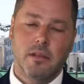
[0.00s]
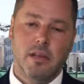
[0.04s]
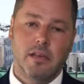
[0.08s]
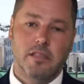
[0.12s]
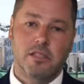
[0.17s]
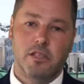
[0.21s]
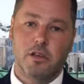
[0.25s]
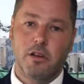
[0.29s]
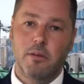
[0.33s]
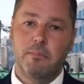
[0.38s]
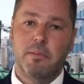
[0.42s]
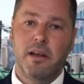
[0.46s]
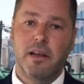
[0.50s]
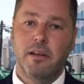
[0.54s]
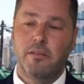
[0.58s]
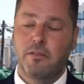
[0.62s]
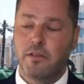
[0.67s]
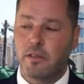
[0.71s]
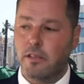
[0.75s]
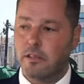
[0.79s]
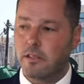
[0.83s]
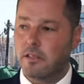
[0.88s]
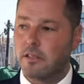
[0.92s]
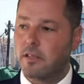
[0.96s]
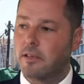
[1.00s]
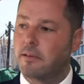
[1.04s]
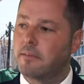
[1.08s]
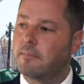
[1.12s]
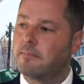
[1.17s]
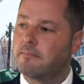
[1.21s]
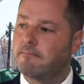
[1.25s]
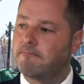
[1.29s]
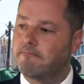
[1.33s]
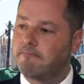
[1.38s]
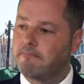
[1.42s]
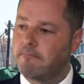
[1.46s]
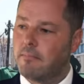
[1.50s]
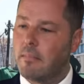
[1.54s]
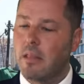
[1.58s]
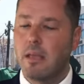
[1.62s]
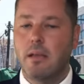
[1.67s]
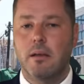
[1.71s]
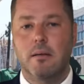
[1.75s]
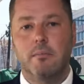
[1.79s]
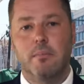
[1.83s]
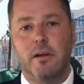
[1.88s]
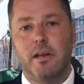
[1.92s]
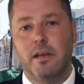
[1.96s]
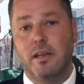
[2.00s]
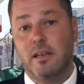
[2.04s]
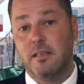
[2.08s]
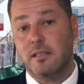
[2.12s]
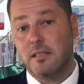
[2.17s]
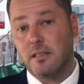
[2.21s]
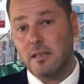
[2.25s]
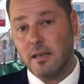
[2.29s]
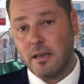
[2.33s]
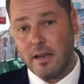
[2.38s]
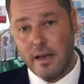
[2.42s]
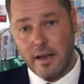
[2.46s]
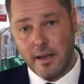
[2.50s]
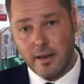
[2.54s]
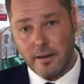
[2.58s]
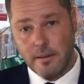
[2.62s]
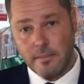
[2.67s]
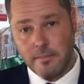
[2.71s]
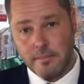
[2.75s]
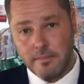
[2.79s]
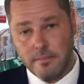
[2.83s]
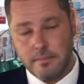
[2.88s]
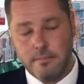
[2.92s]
So you're paying for this thing, but it gets delayed.